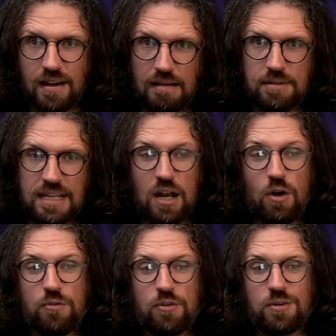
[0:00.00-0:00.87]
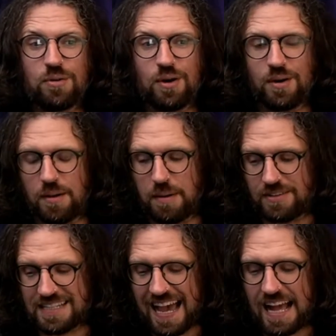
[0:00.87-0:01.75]
I'm going to get off on a bit
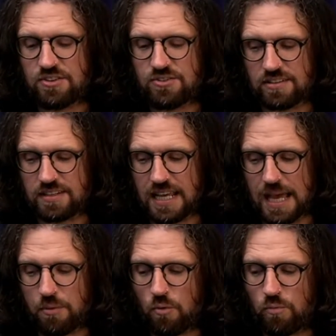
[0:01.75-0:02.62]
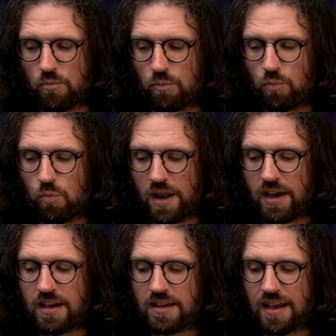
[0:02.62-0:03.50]
of a tangent here, but when
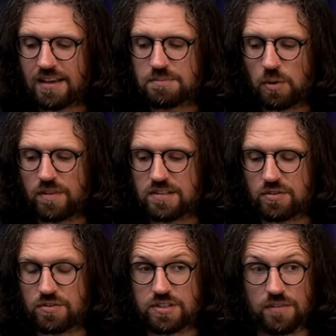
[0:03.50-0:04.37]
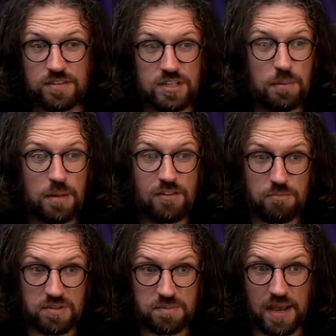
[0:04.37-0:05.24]
I explore this sort of stuff, there's a couple of
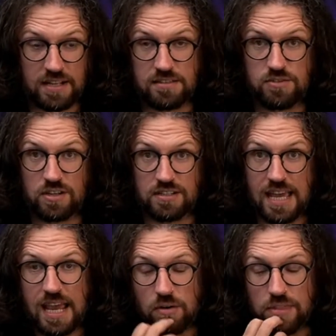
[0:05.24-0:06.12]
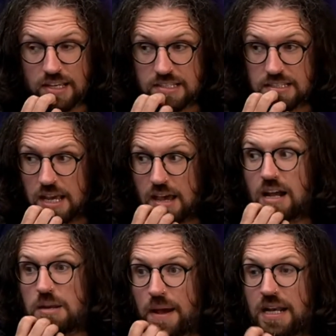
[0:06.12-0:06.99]
different perspectives you can take on this,
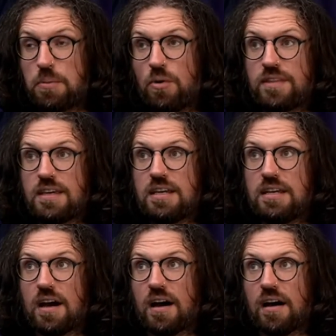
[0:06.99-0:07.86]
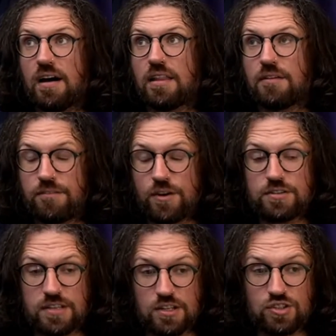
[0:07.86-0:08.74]
and depending upon the
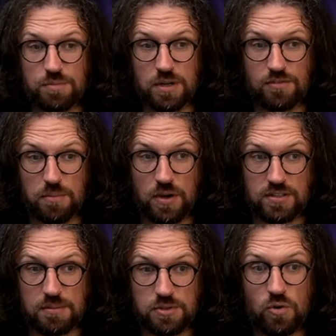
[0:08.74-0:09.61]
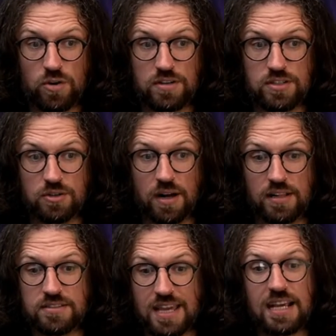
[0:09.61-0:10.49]
first instrument of the person I'm talking to,
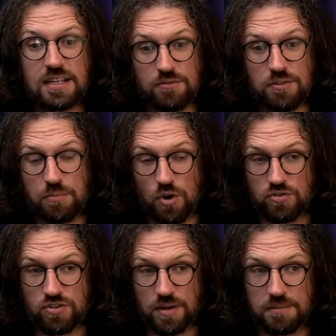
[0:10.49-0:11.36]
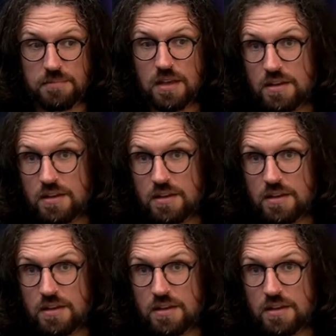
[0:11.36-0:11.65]
I'll take a different approach to it.